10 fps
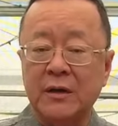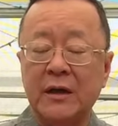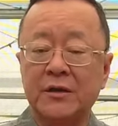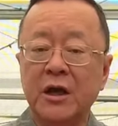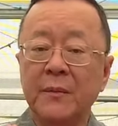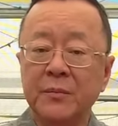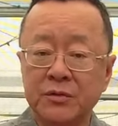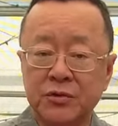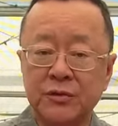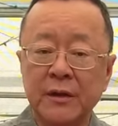and
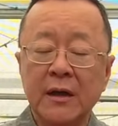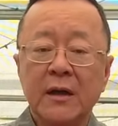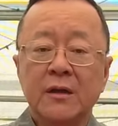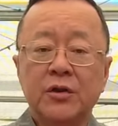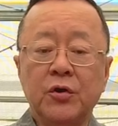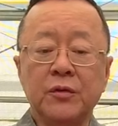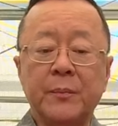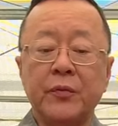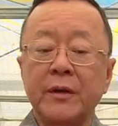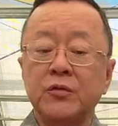temperature tell the
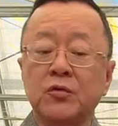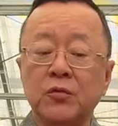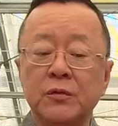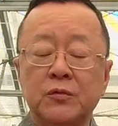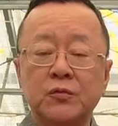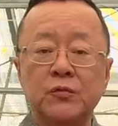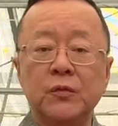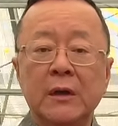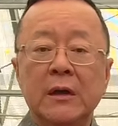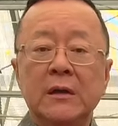plant to go into
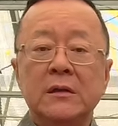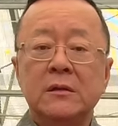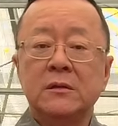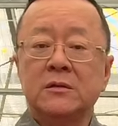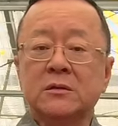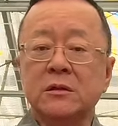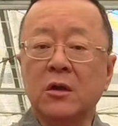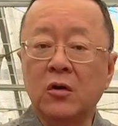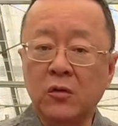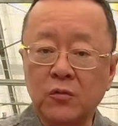
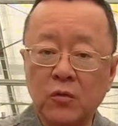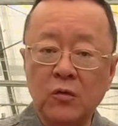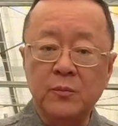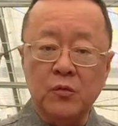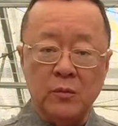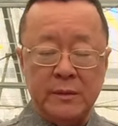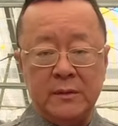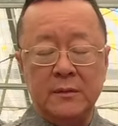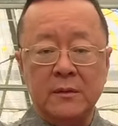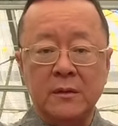slow growth moment.
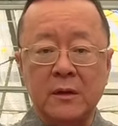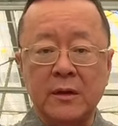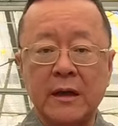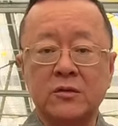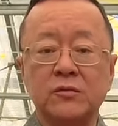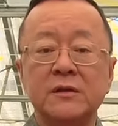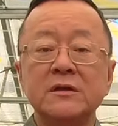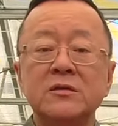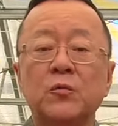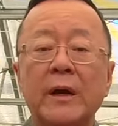Okay, so
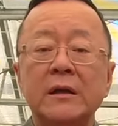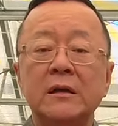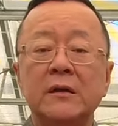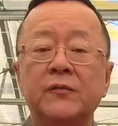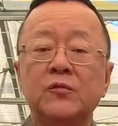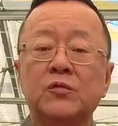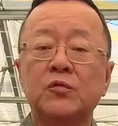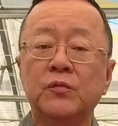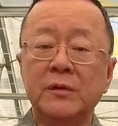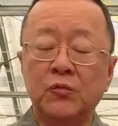this is why if you're
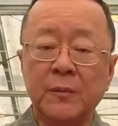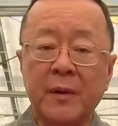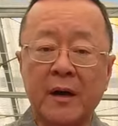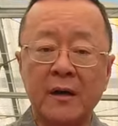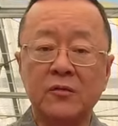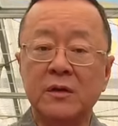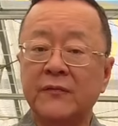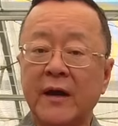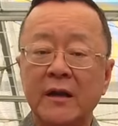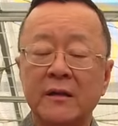doing a repotting or
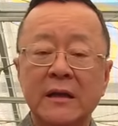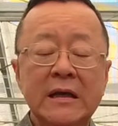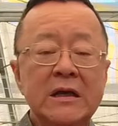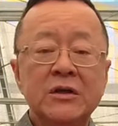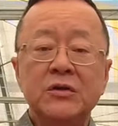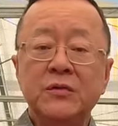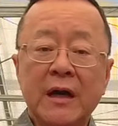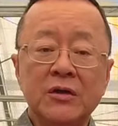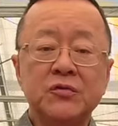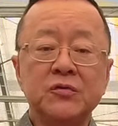dividing, you're
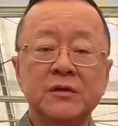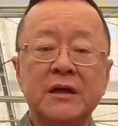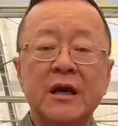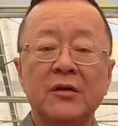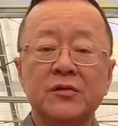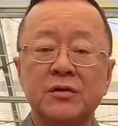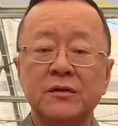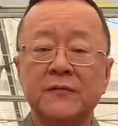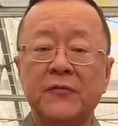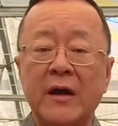actually going to counter
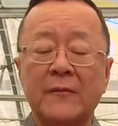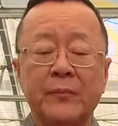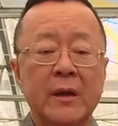effect.